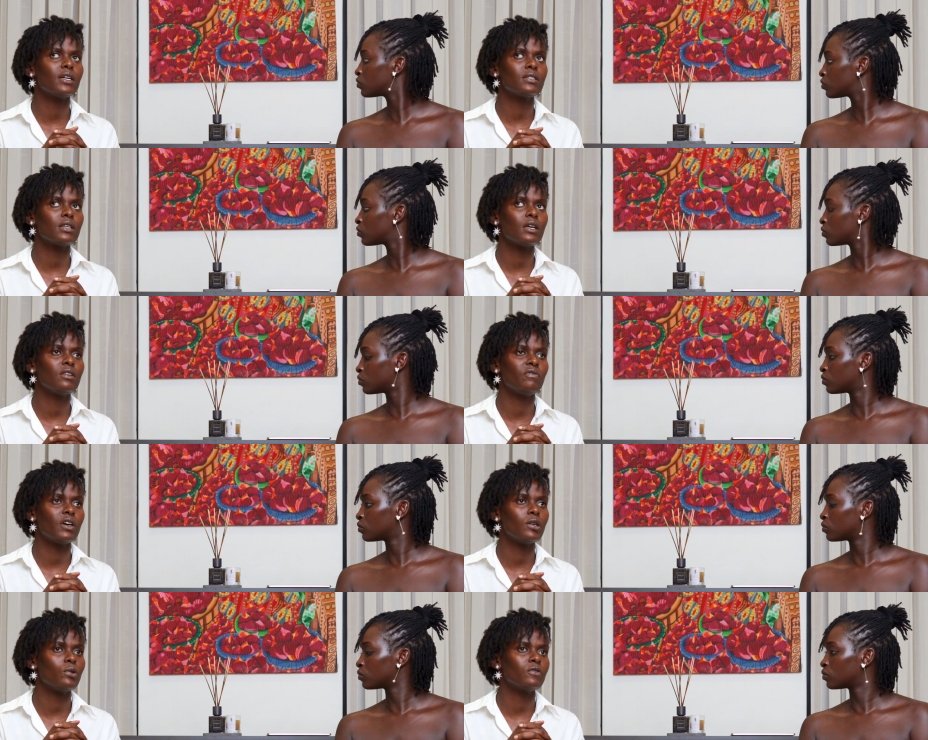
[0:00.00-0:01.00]
Speaker 1: understand the
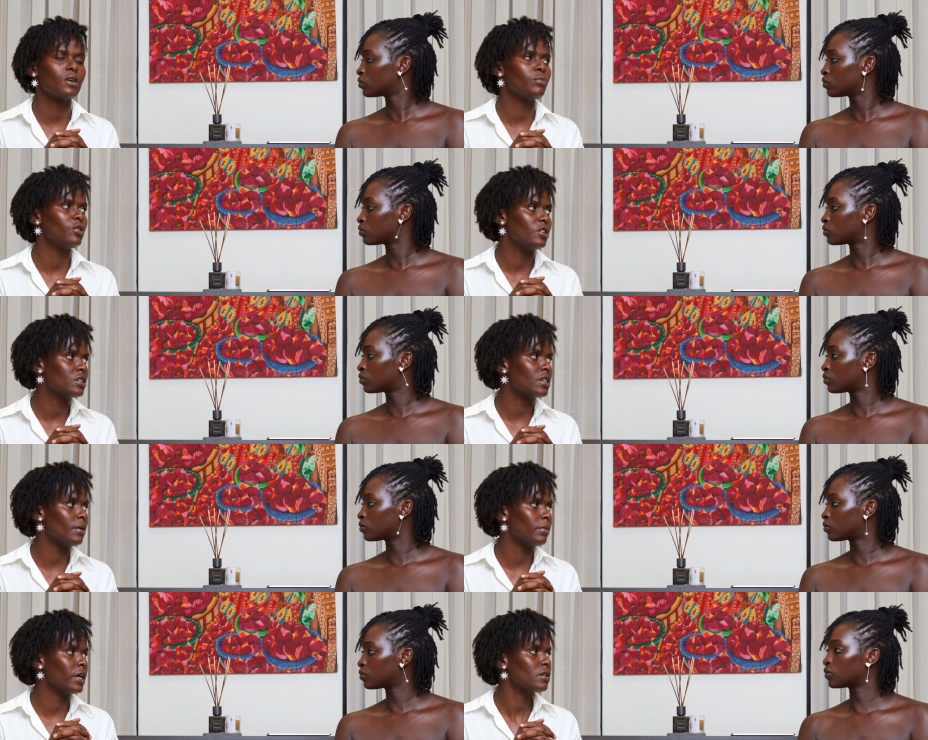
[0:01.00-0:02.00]
value of somebody's
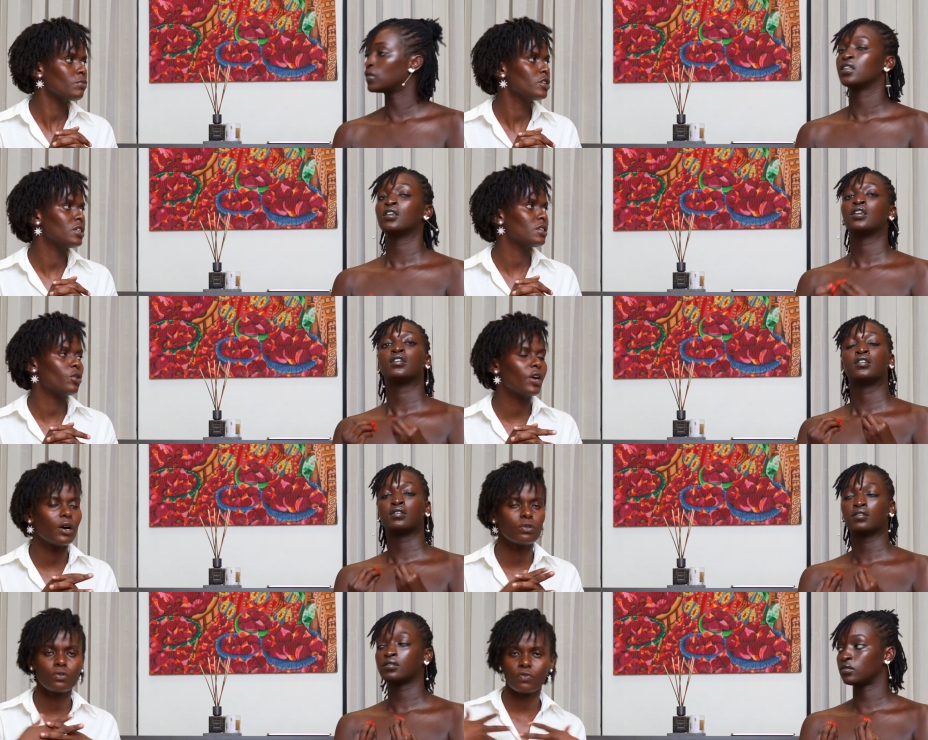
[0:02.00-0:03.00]
time. Like somebody just
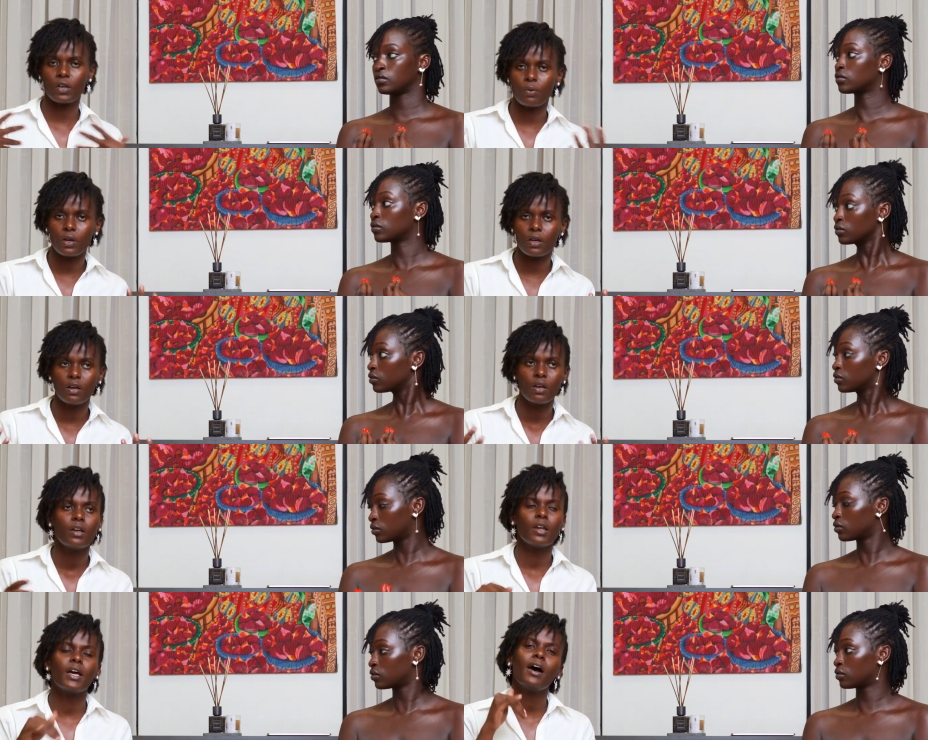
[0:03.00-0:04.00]
going out of their way.
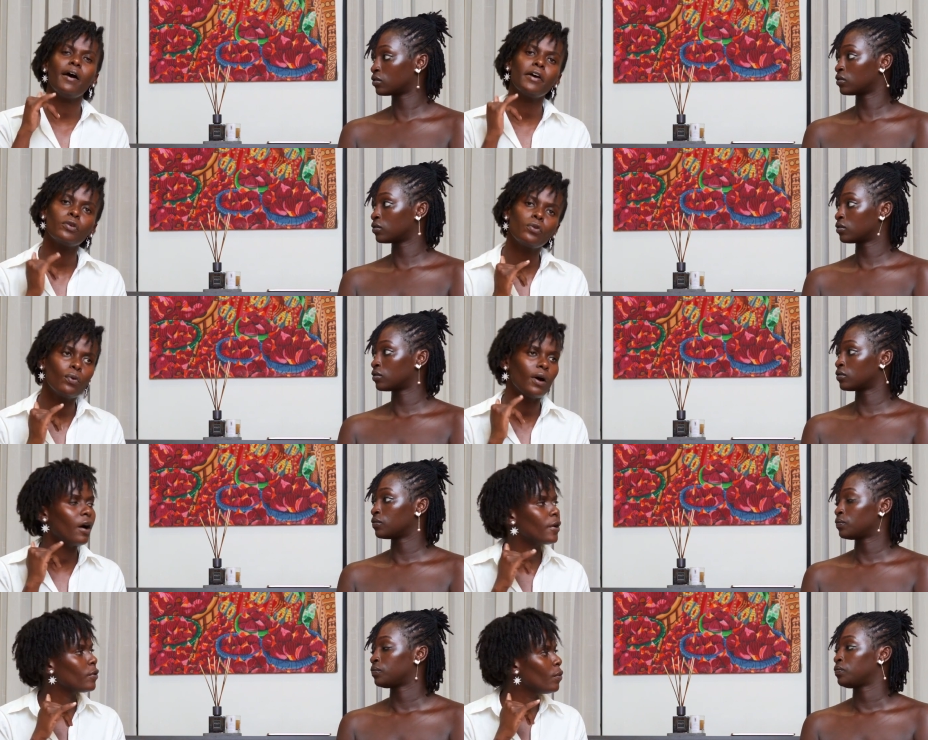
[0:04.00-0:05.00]
Like how are you?
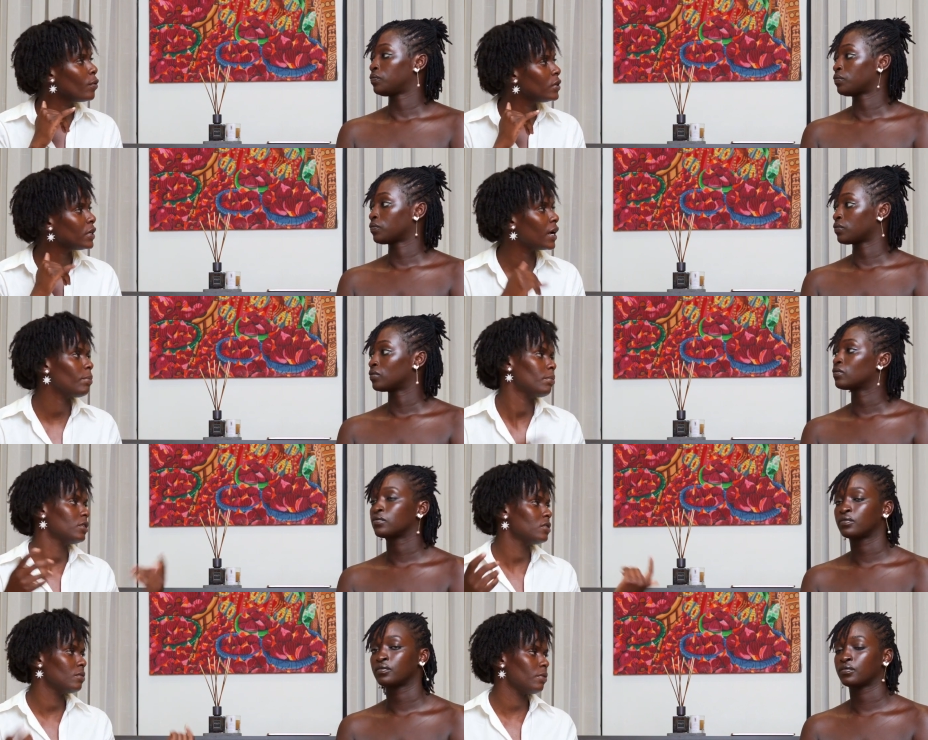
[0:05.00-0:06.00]
How are you holding up?
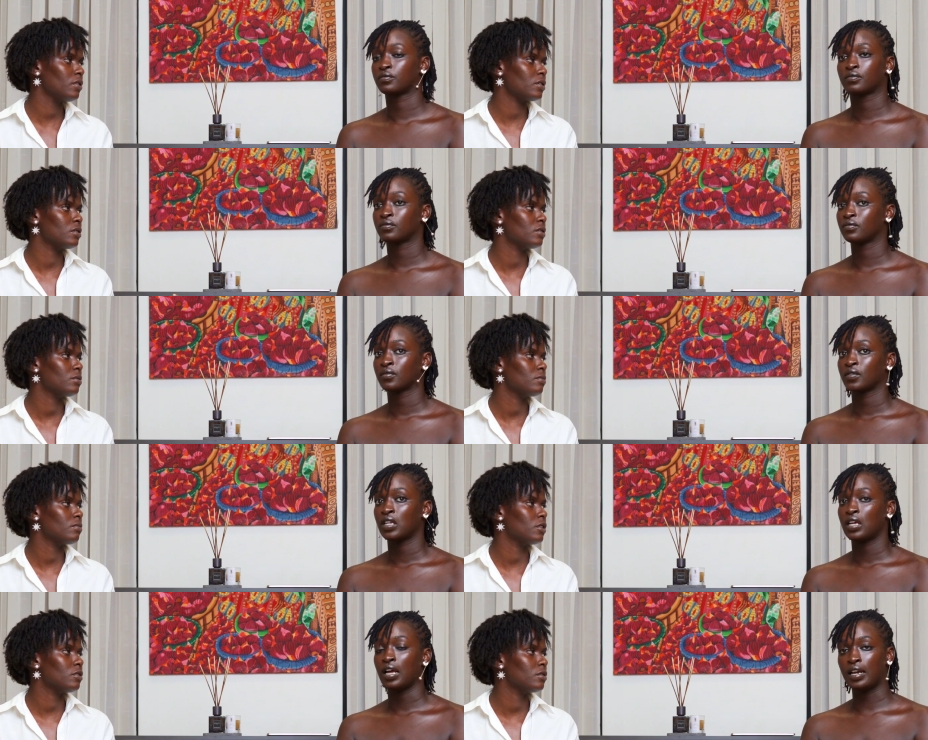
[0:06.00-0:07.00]
Speaker 2: It's important.
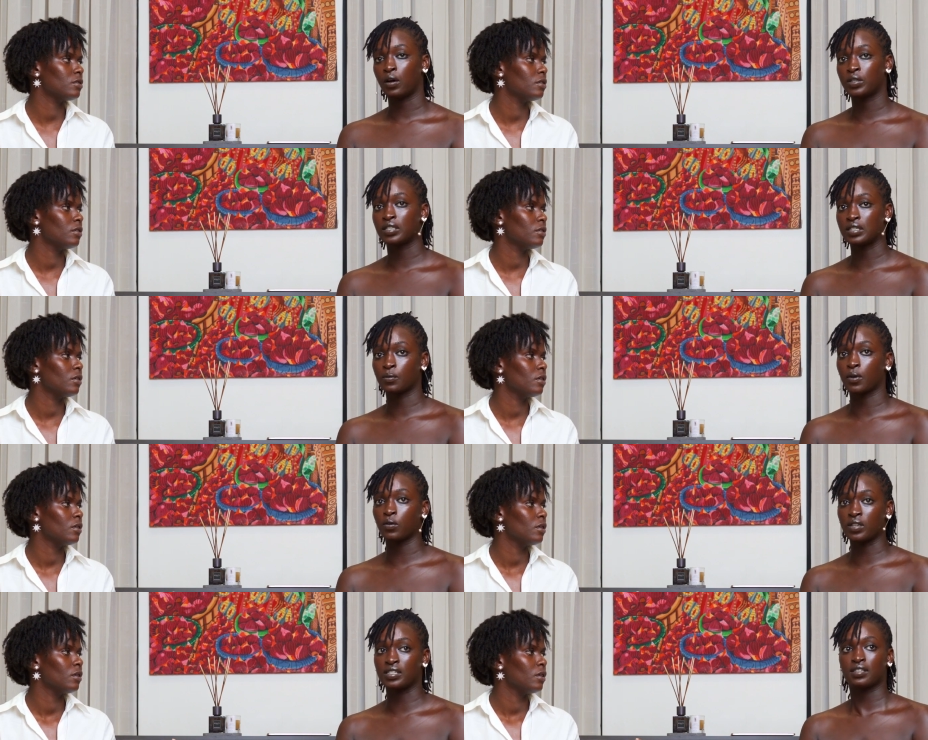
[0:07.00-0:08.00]
But and now this is someone
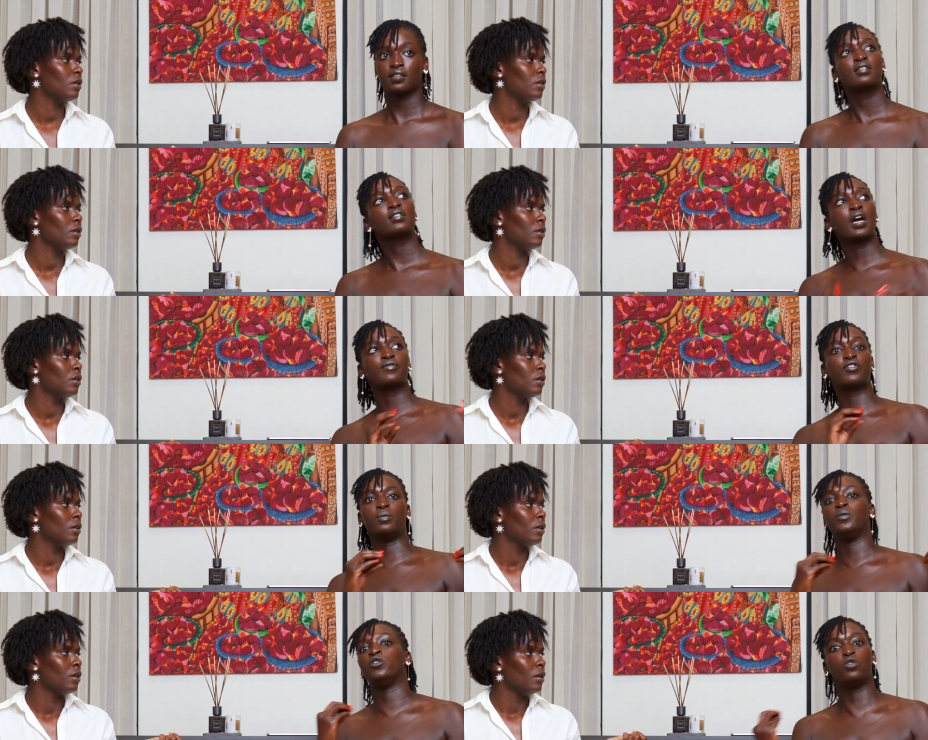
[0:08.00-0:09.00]
who has come
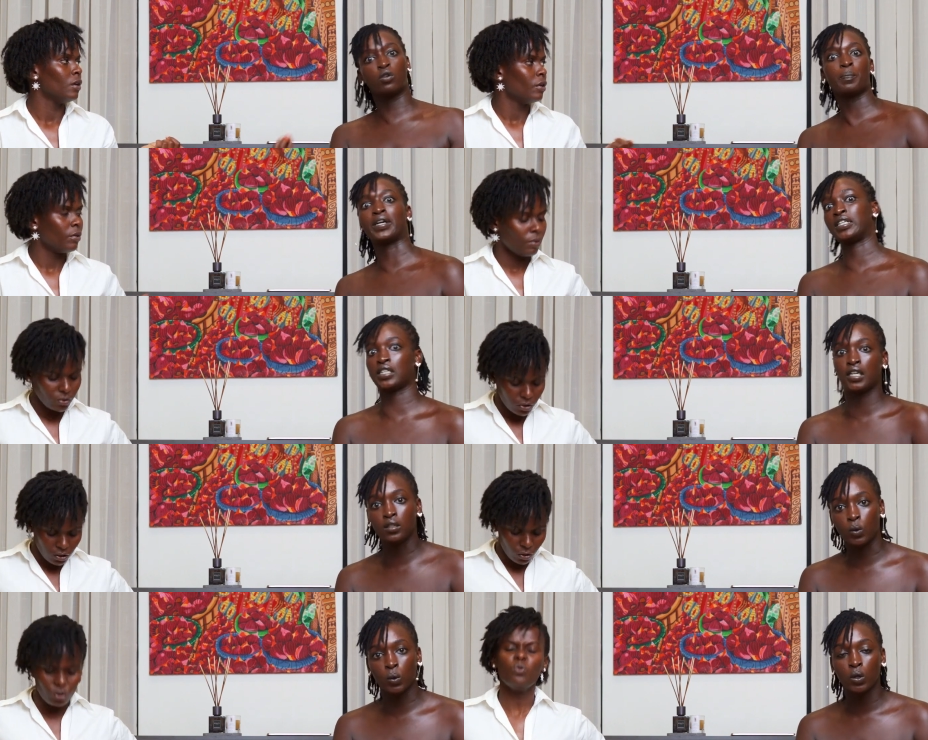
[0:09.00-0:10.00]
from Europe
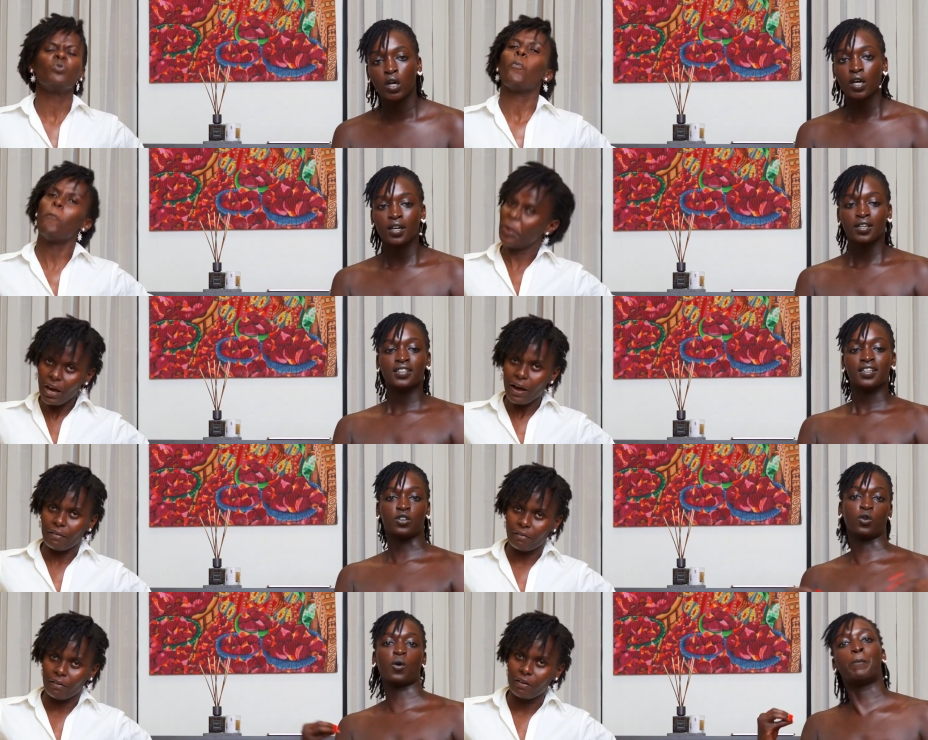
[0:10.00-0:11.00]
Atieno.
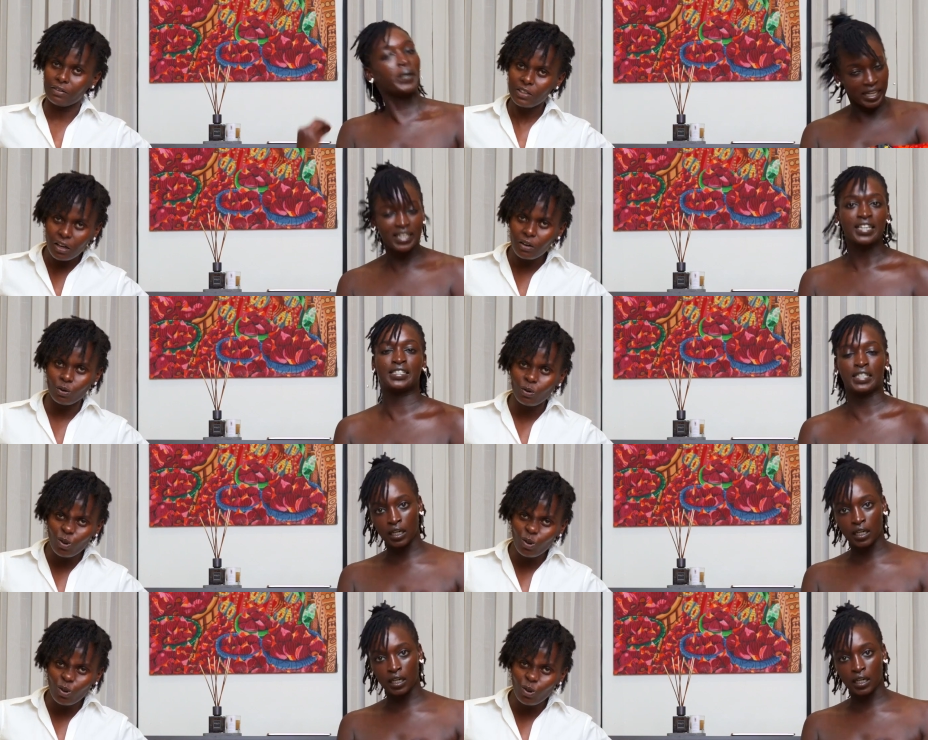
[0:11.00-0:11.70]
European. European at